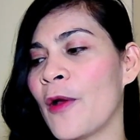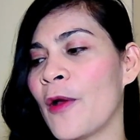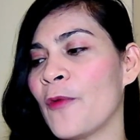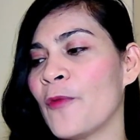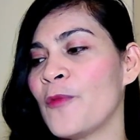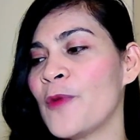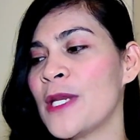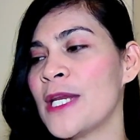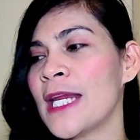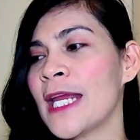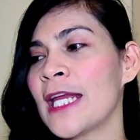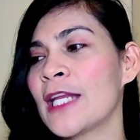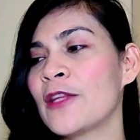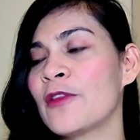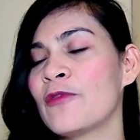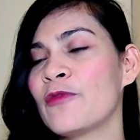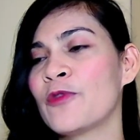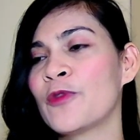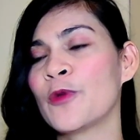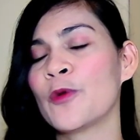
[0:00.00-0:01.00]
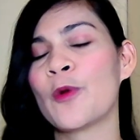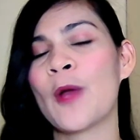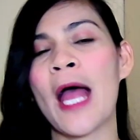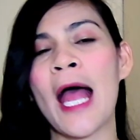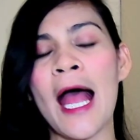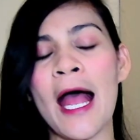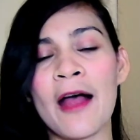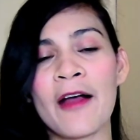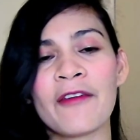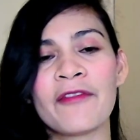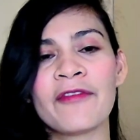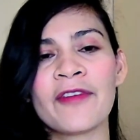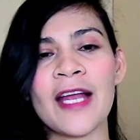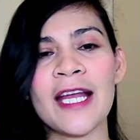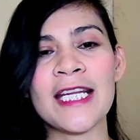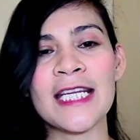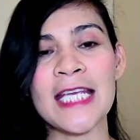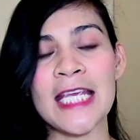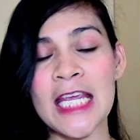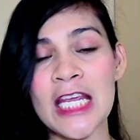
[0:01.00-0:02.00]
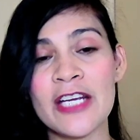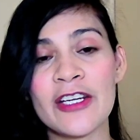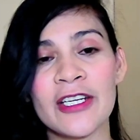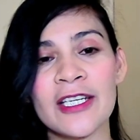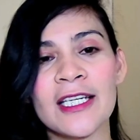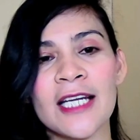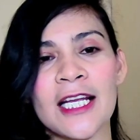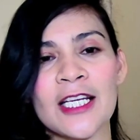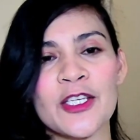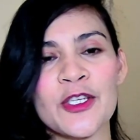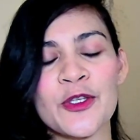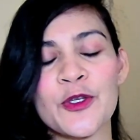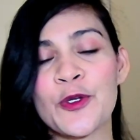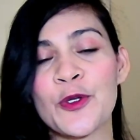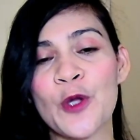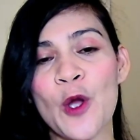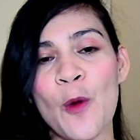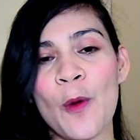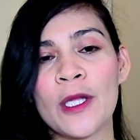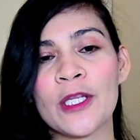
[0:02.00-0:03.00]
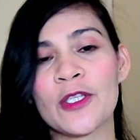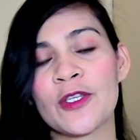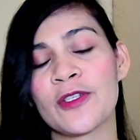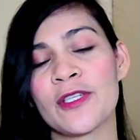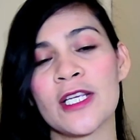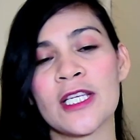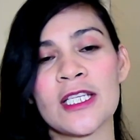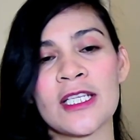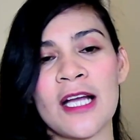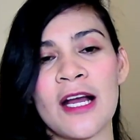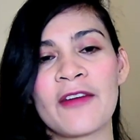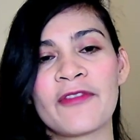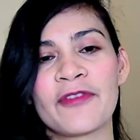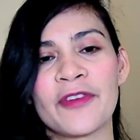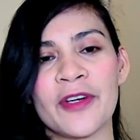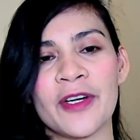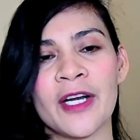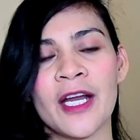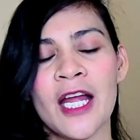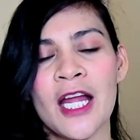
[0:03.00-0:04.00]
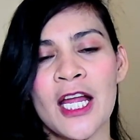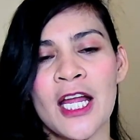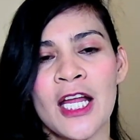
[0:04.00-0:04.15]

we need to have an eagerness to know and to discover,